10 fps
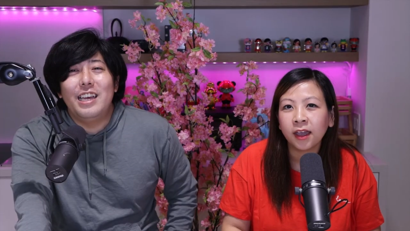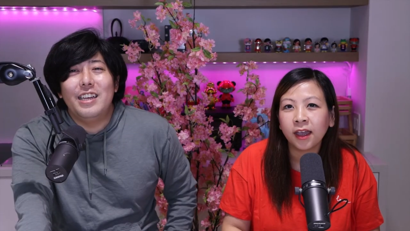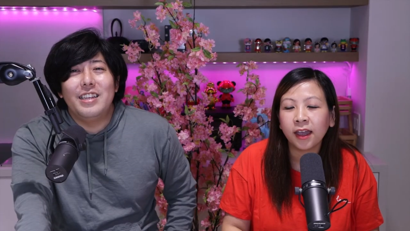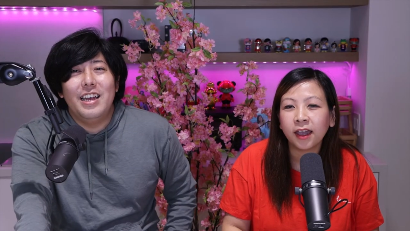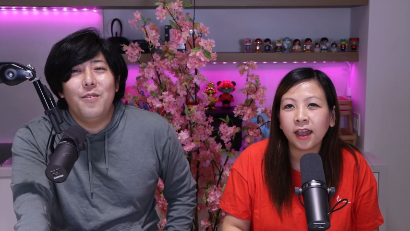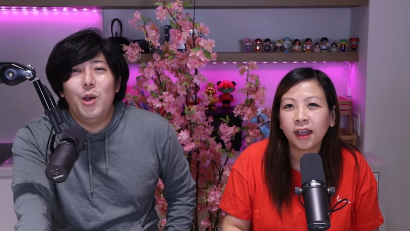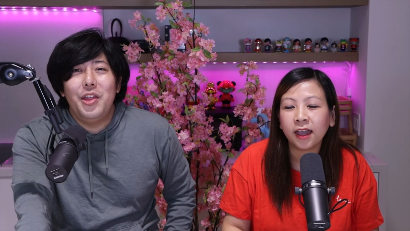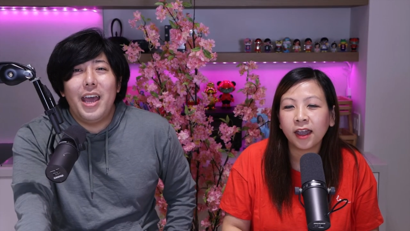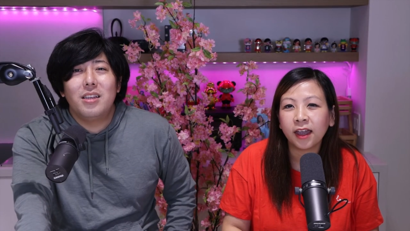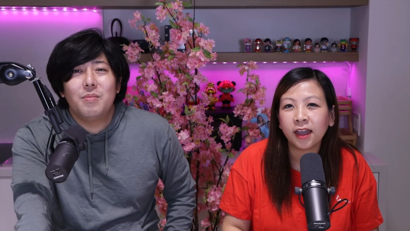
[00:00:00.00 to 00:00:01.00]
Speaker 1: because uh, when
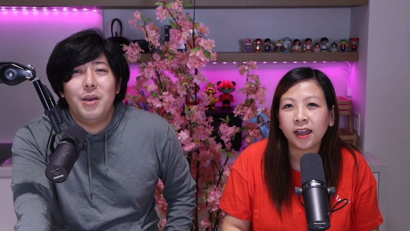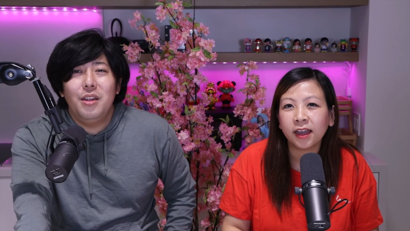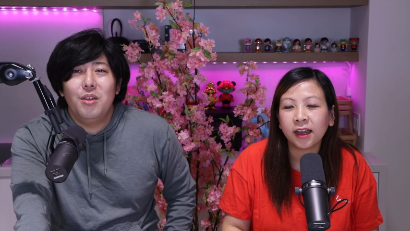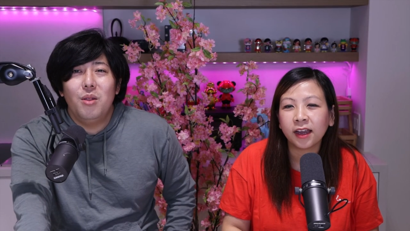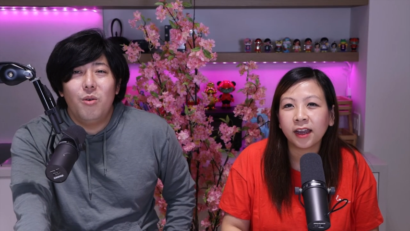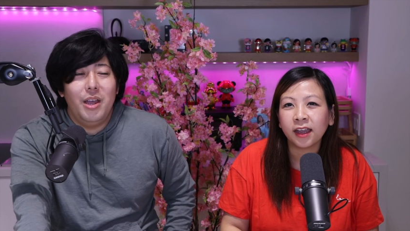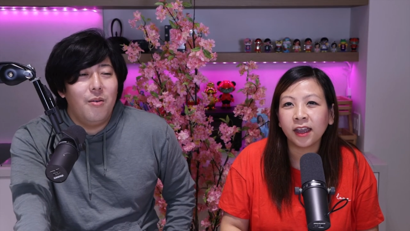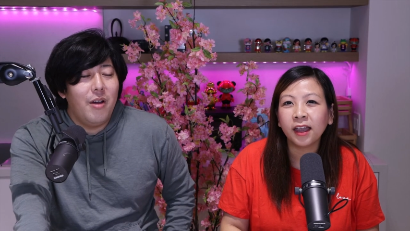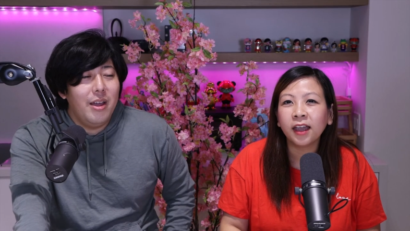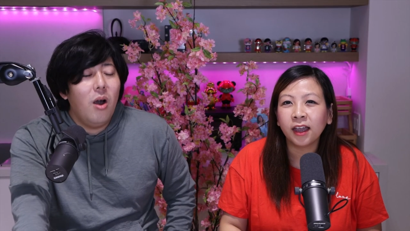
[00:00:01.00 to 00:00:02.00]
they explained to Loann
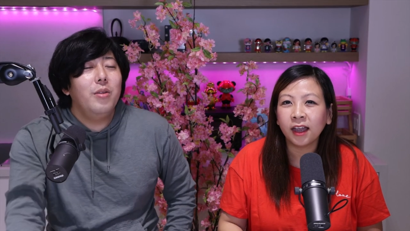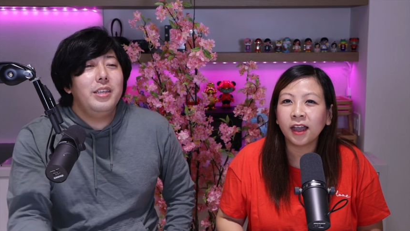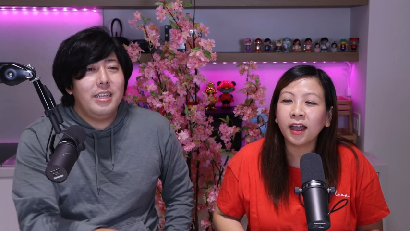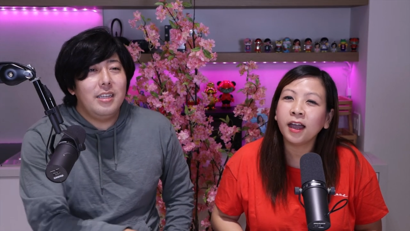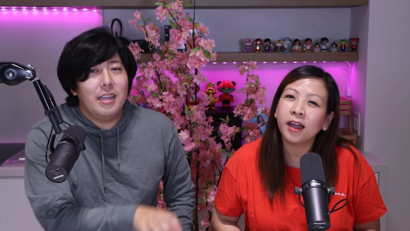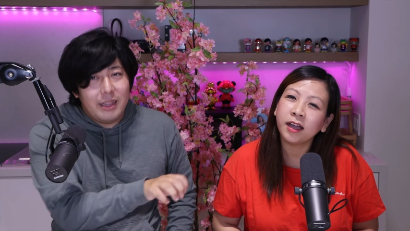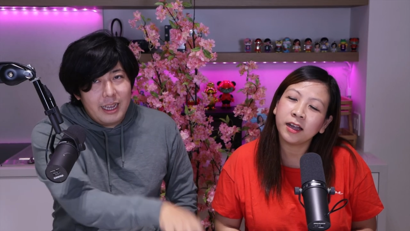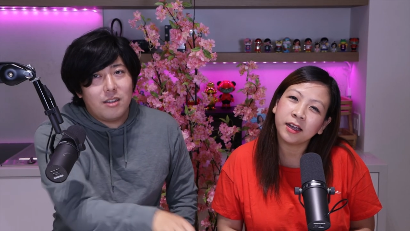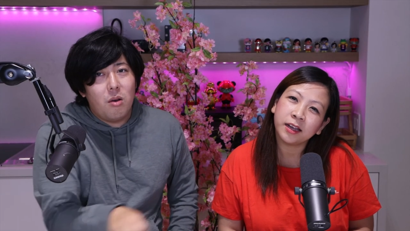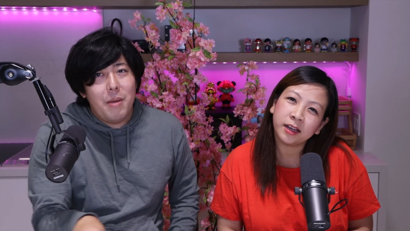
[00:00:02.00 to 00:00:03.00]
and Ryan, oh, this is
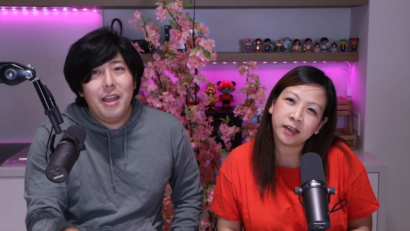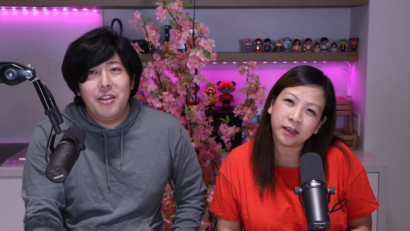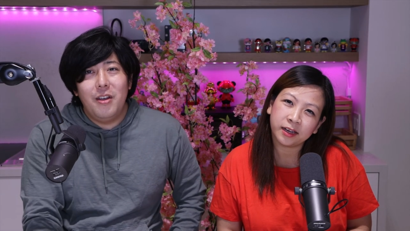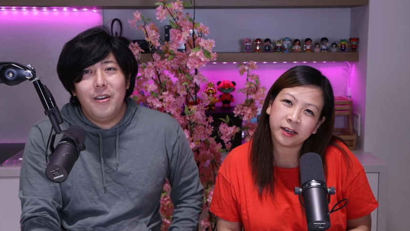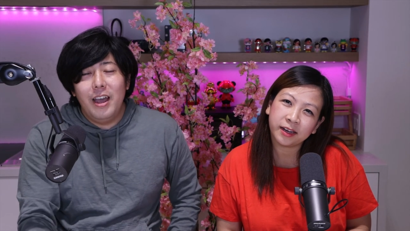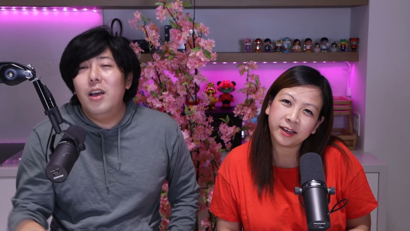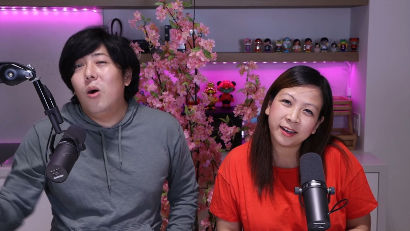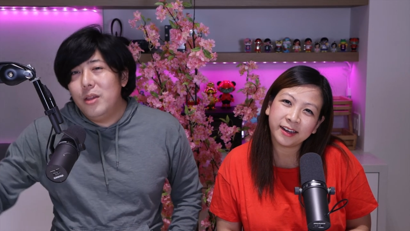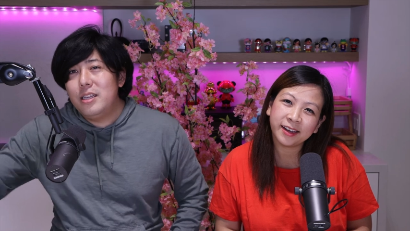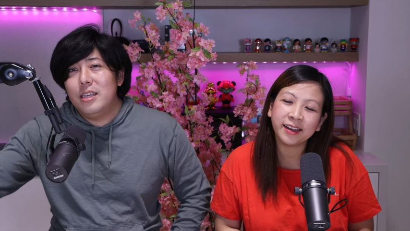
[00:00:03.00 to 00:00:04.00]
this commander, and
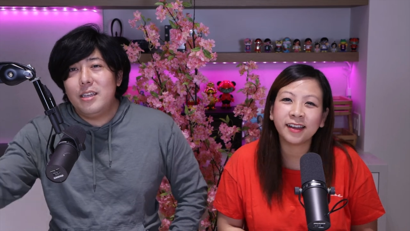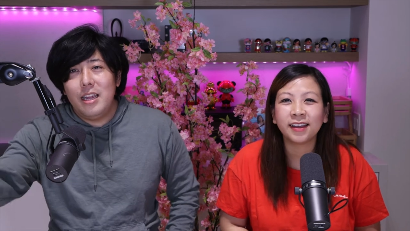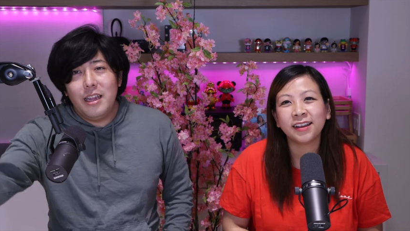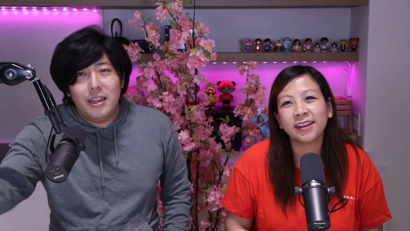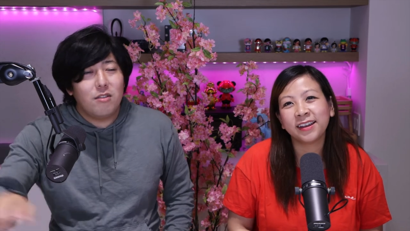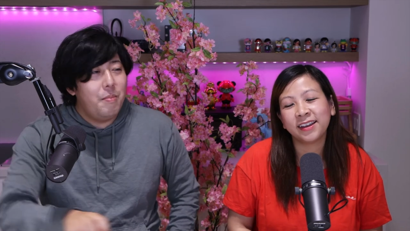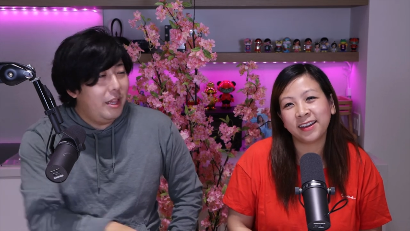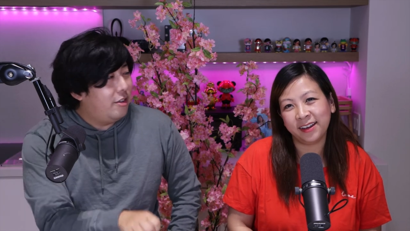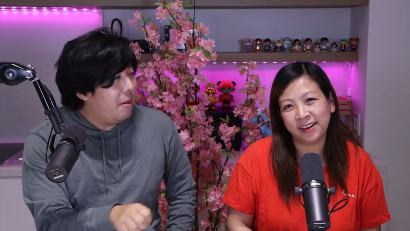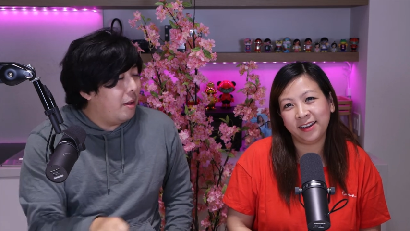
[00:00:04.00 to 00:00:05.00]
oh, this is the this
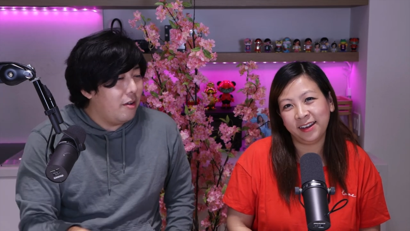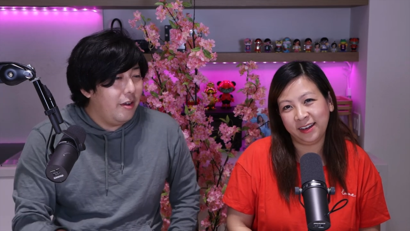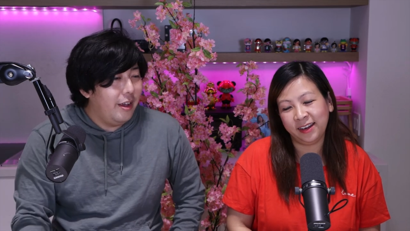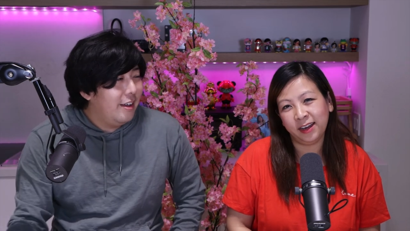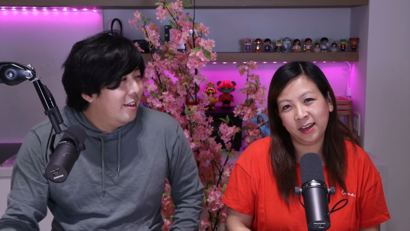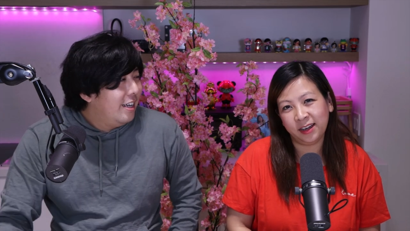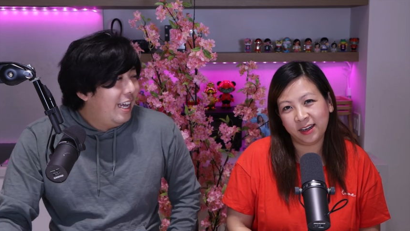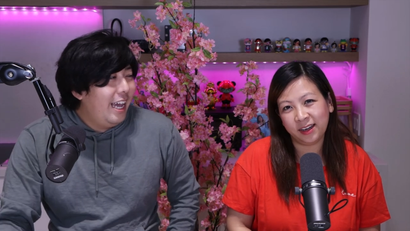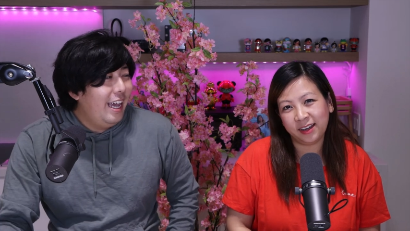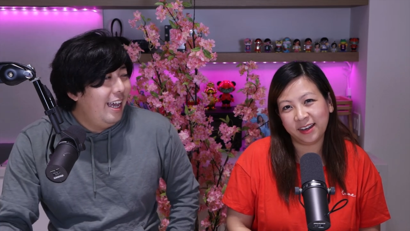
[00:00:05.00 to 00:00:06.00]
commander cemetery,
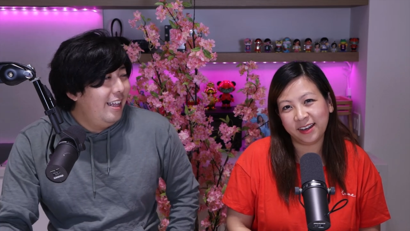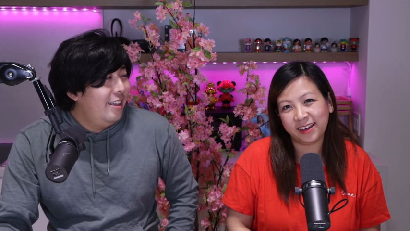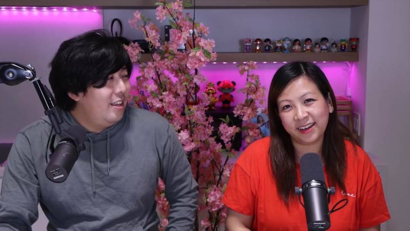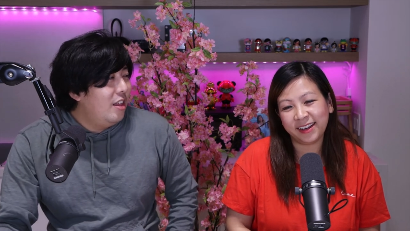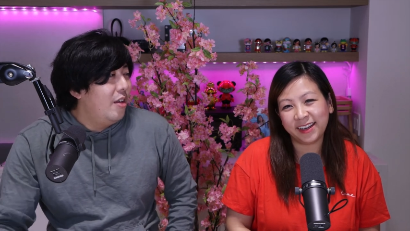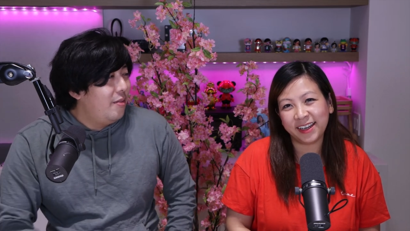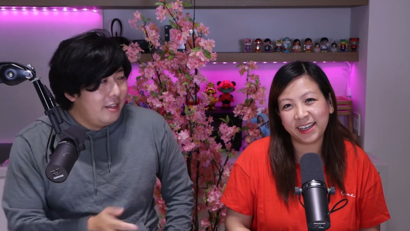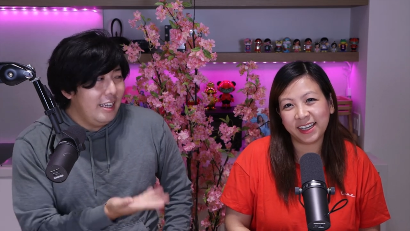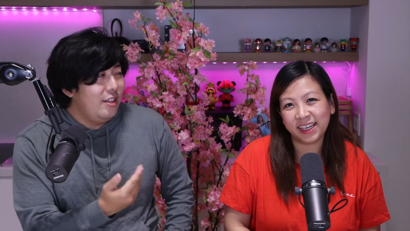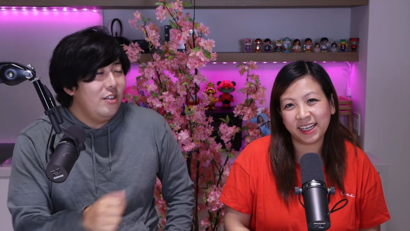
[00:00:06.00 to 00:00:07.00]
and you know,
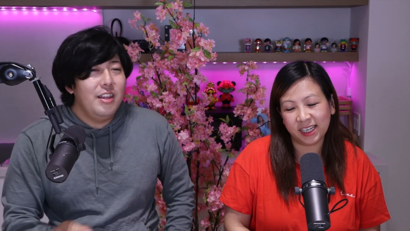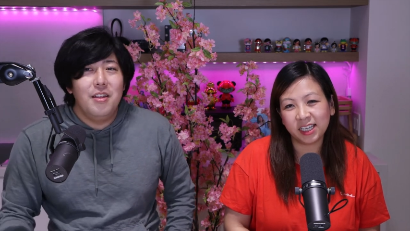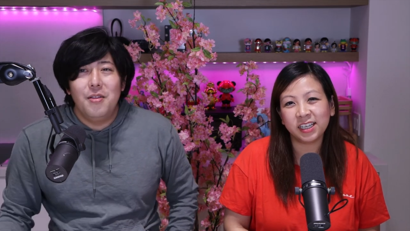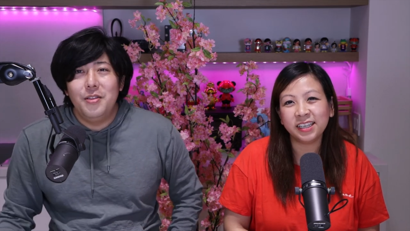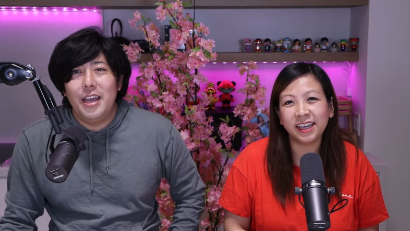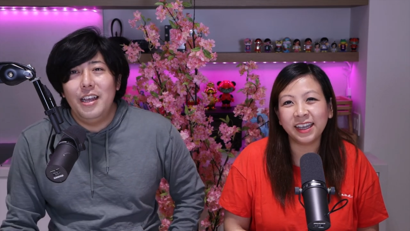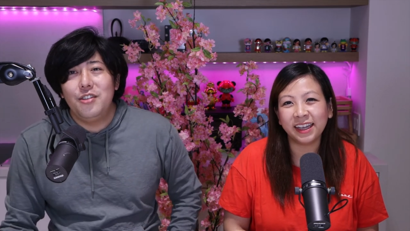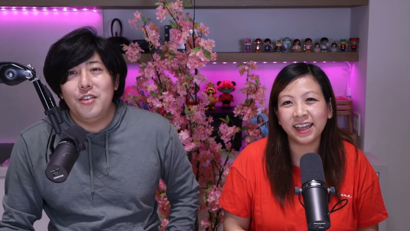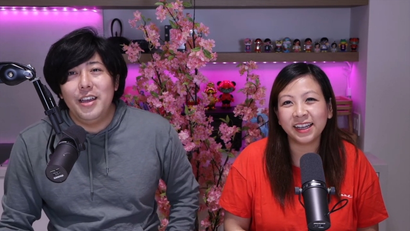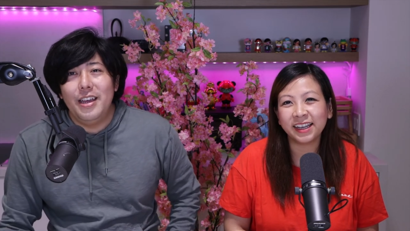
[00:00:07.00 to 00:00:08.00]
since you didn't learn yeah, the
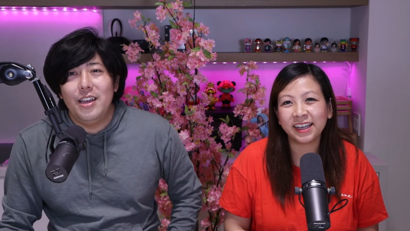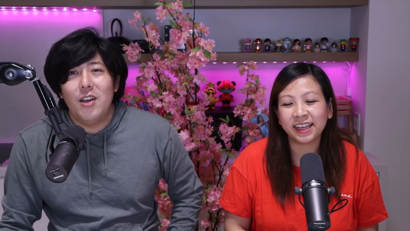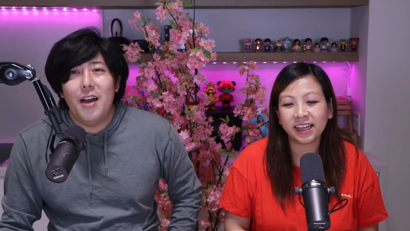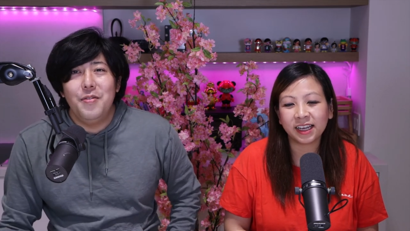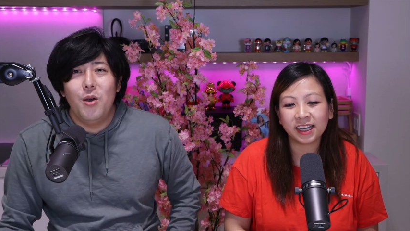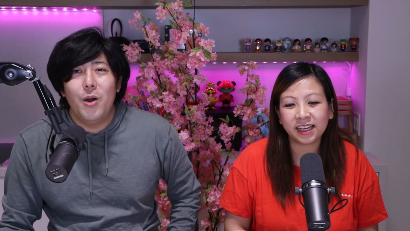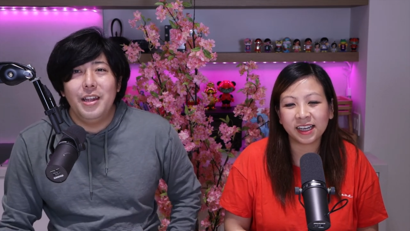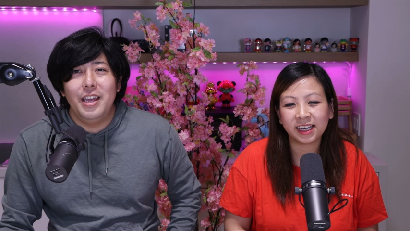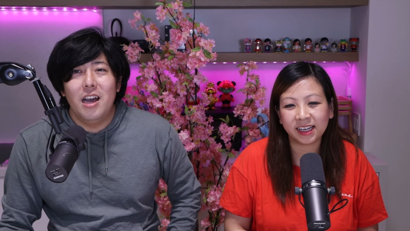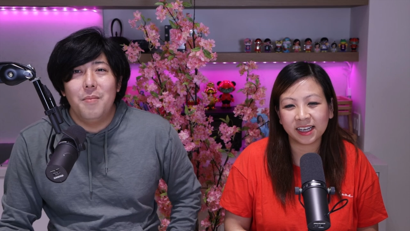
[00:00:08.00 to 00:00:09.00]
history, yeah. you have no
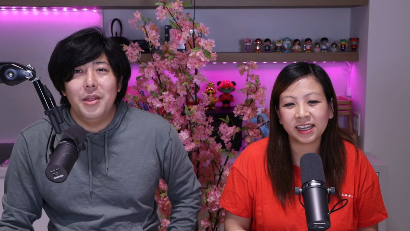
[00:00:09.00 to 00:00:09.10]
idea.